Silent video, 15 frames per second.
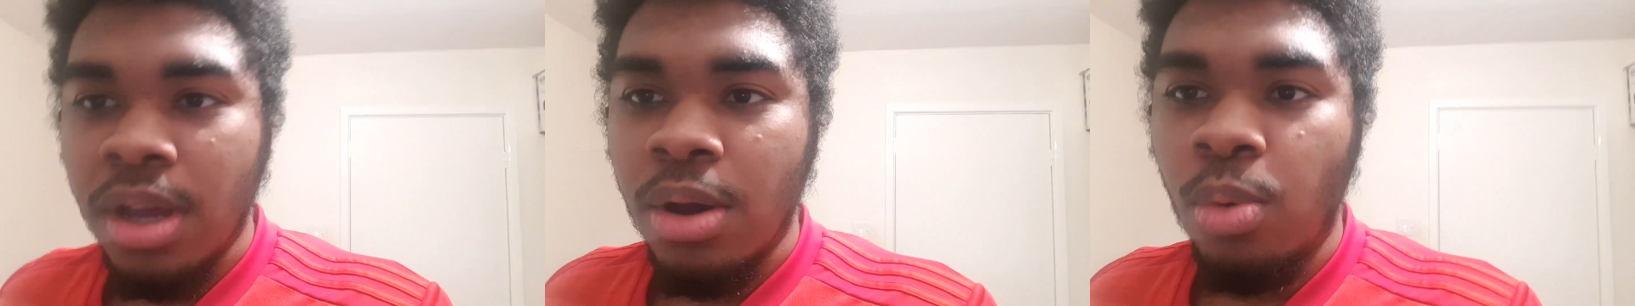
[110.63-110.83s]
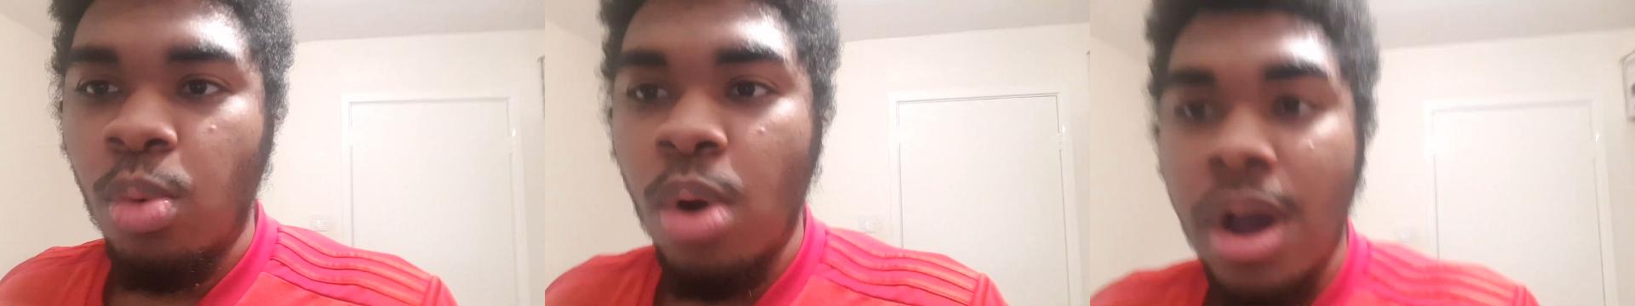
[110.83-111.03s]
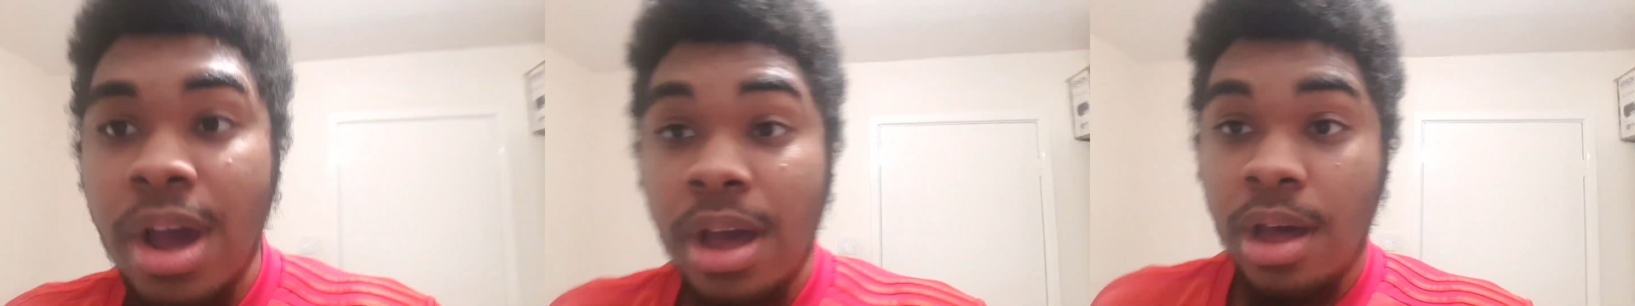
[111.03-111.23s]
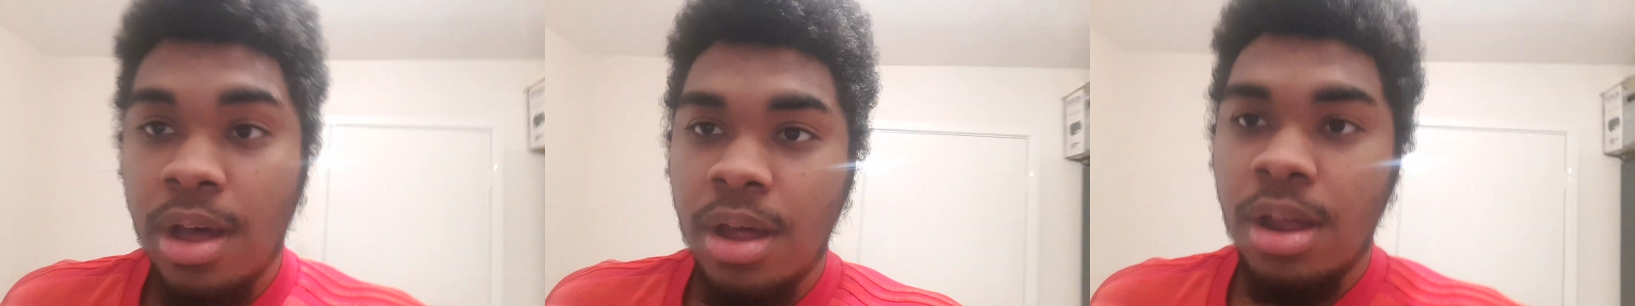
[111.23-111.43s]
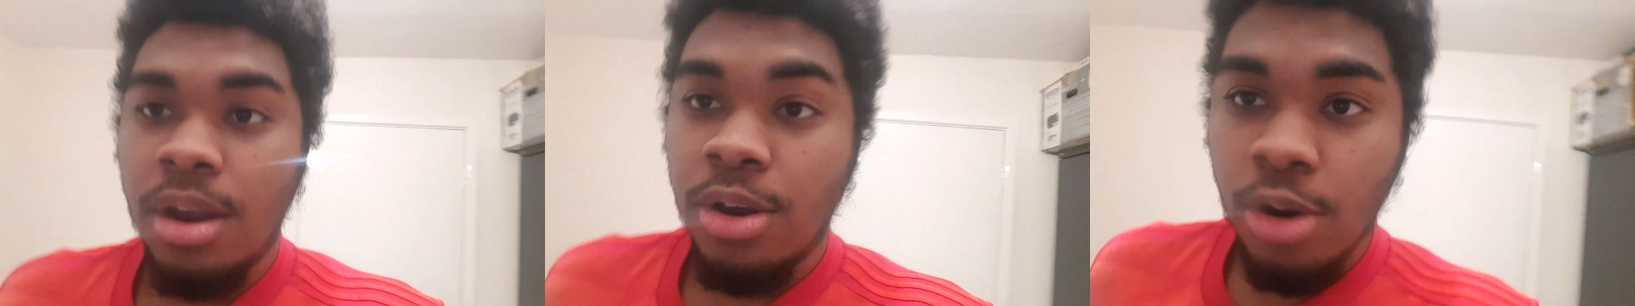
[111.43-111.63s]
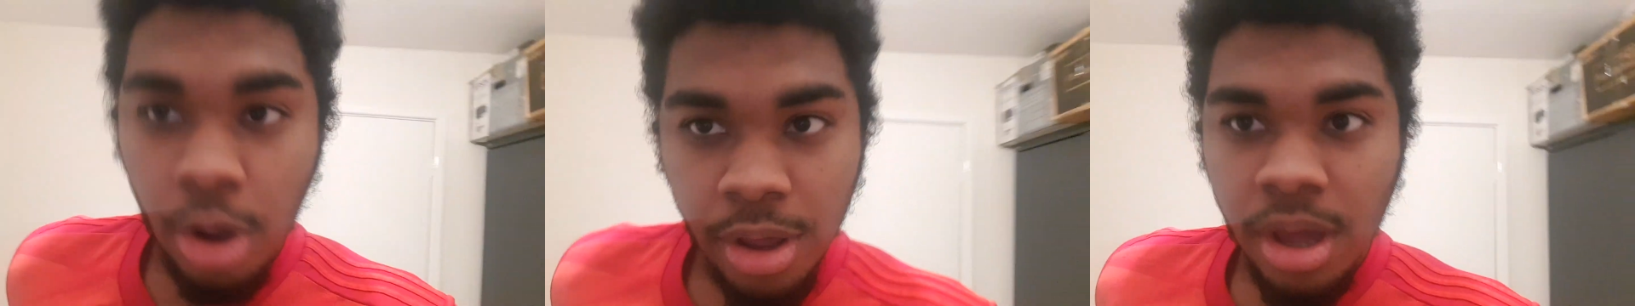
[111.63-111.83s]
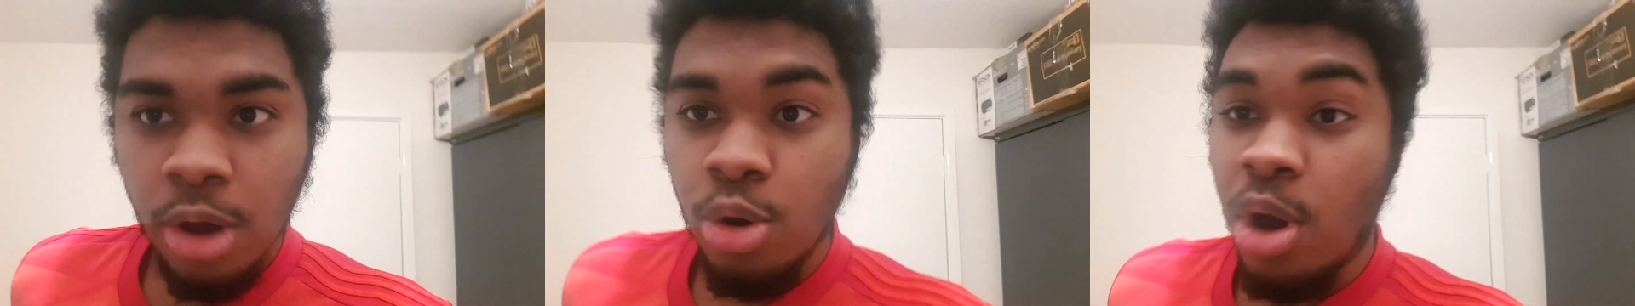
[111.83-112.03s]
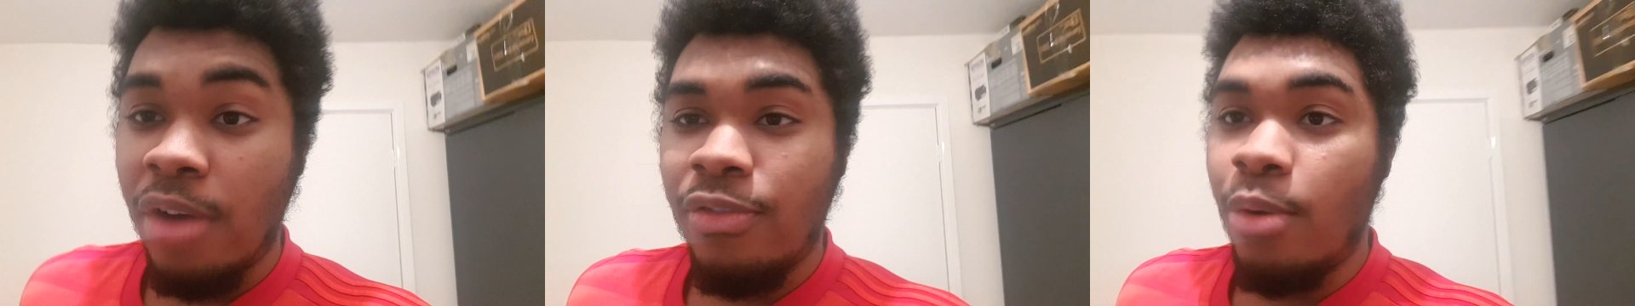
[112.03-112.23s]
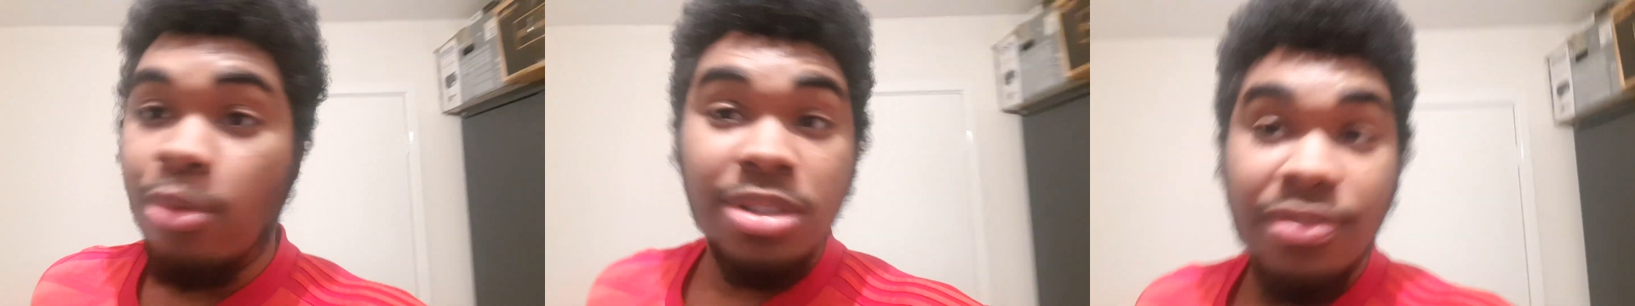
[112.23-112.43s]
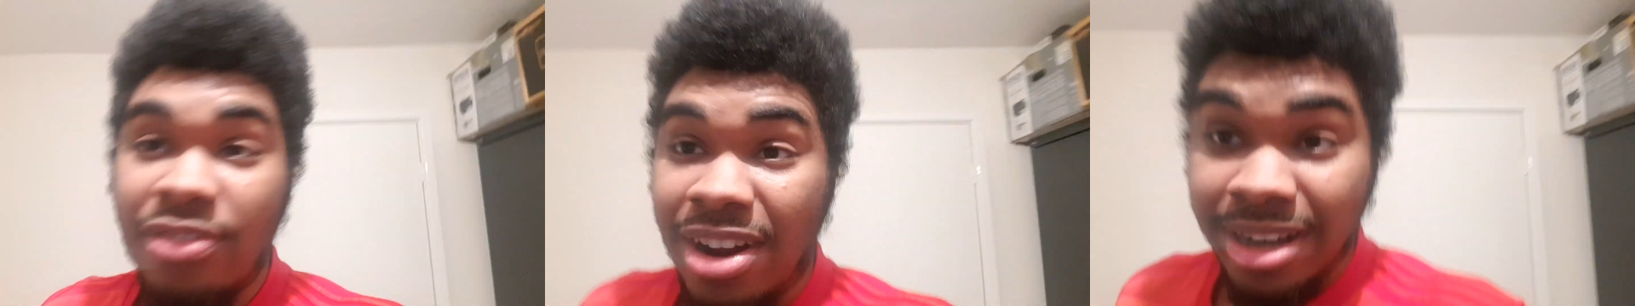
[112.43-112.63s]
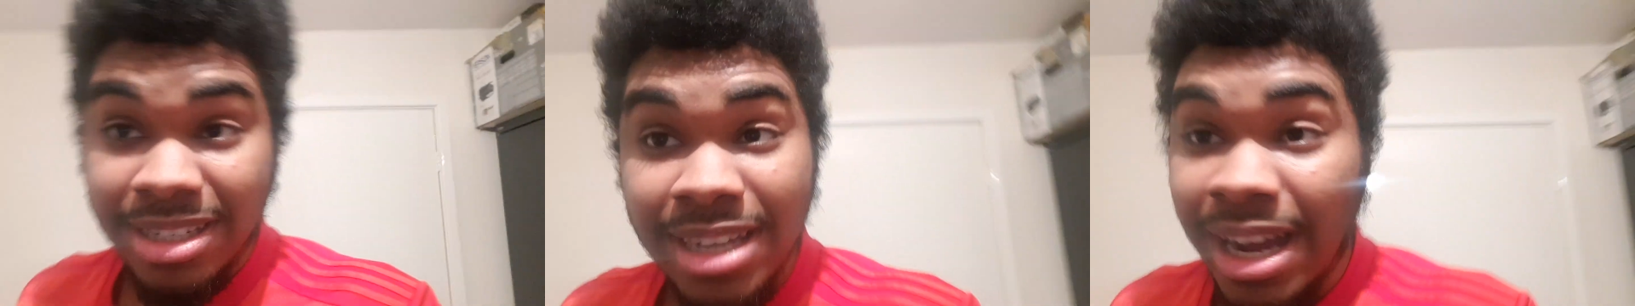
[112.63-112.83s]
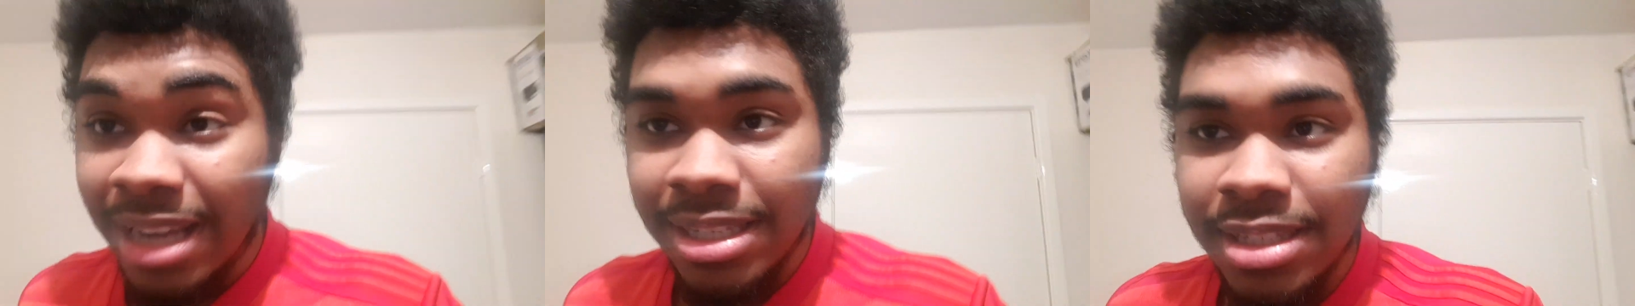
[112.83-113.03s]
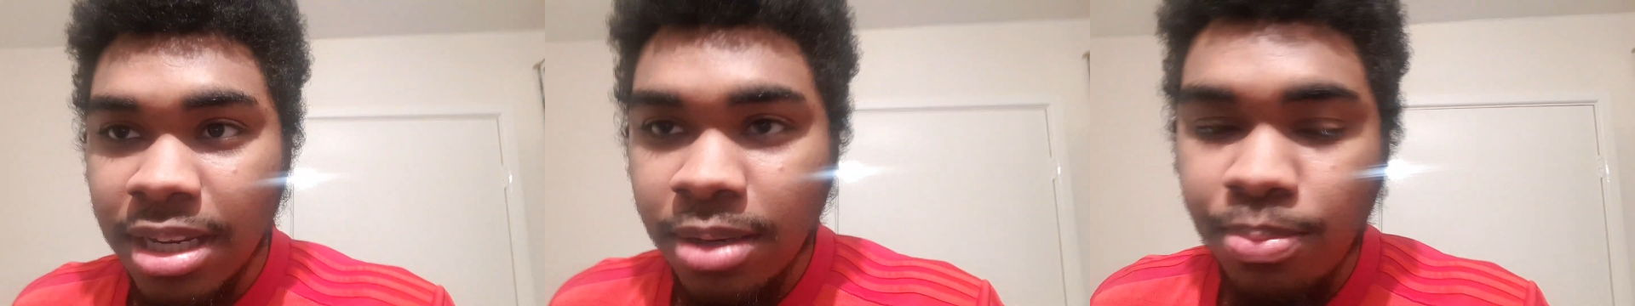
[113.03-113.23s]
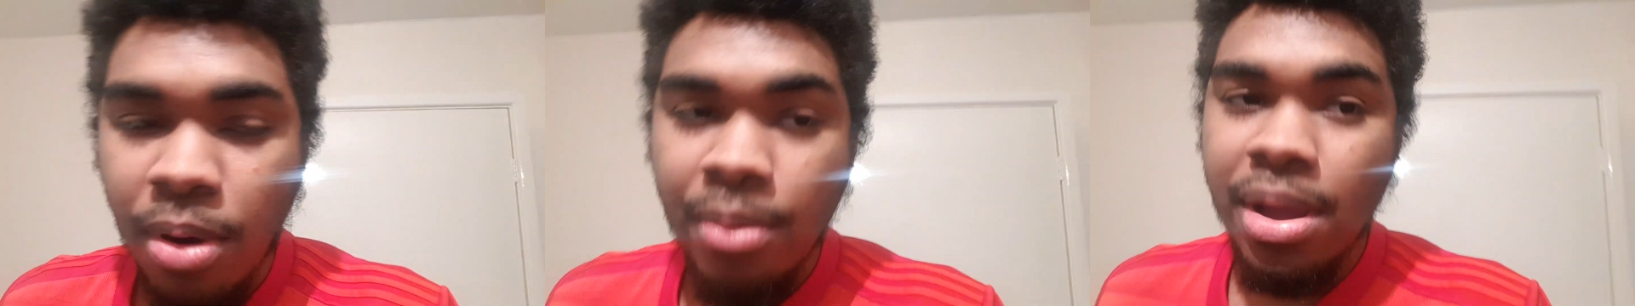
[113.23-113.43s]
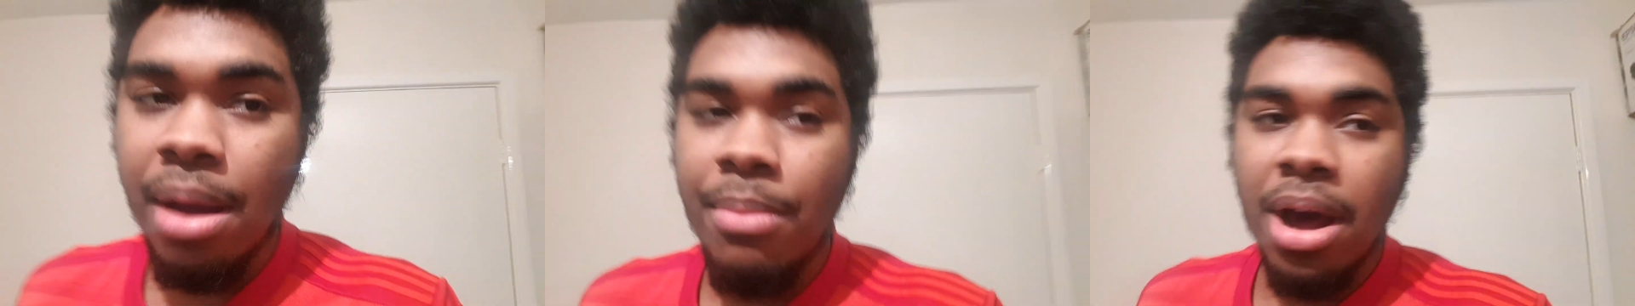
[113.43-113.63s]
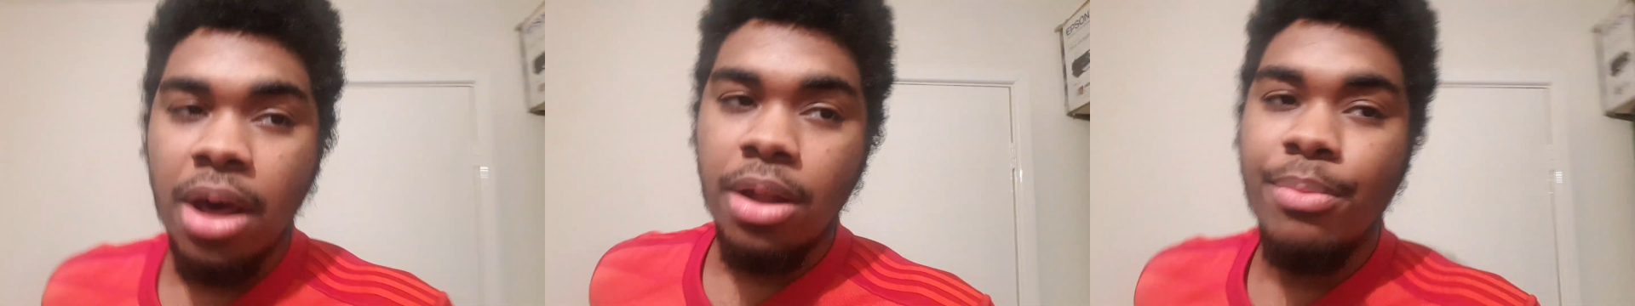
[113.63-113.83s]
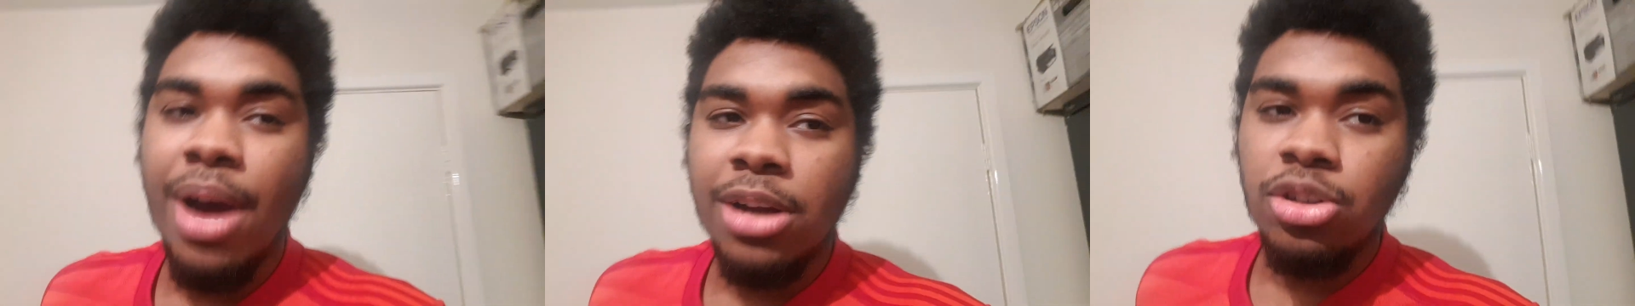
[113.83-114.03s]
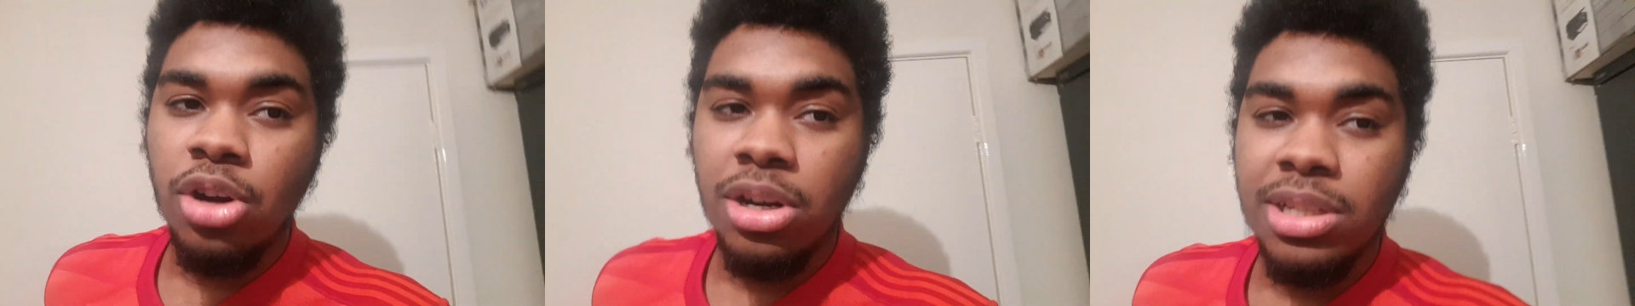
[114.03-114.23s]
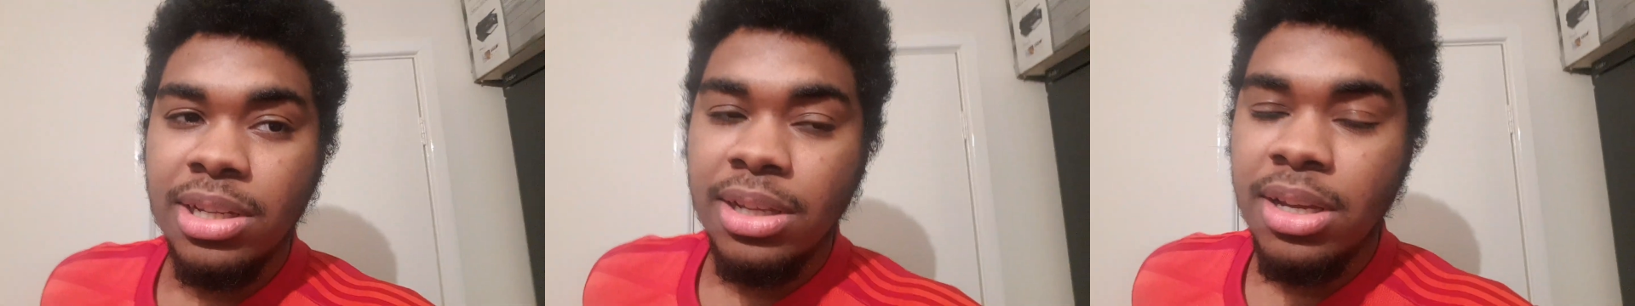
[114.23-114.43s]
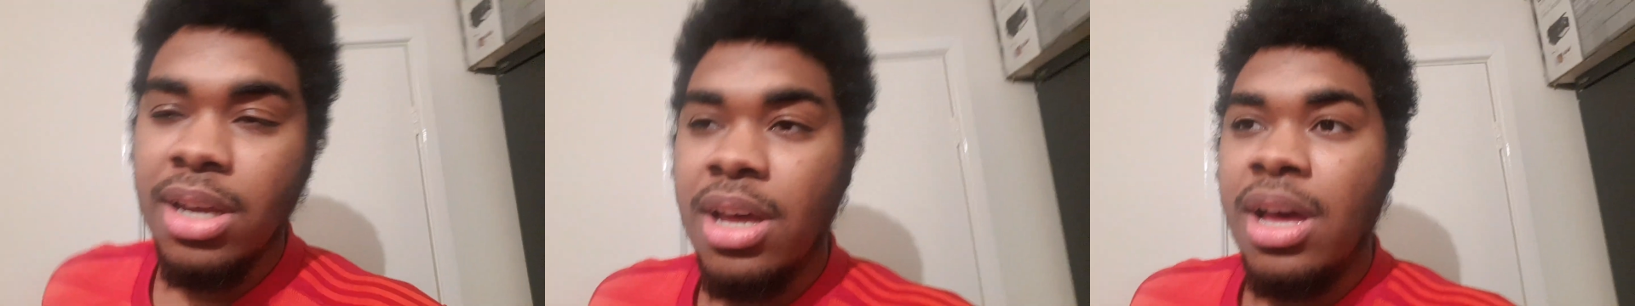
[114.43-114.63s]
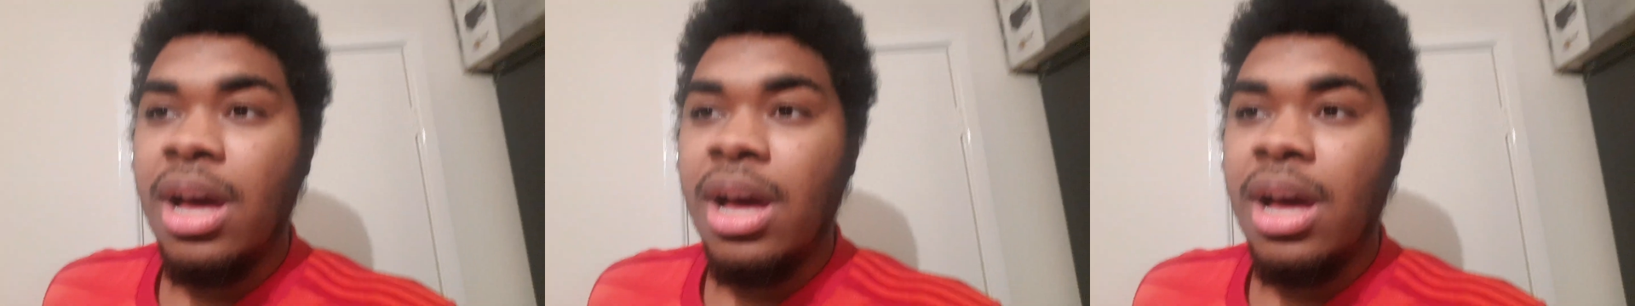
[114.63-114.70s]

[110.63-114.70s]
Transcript: were Neuer, who I thought was fantastic, probably a man of the match, honestly.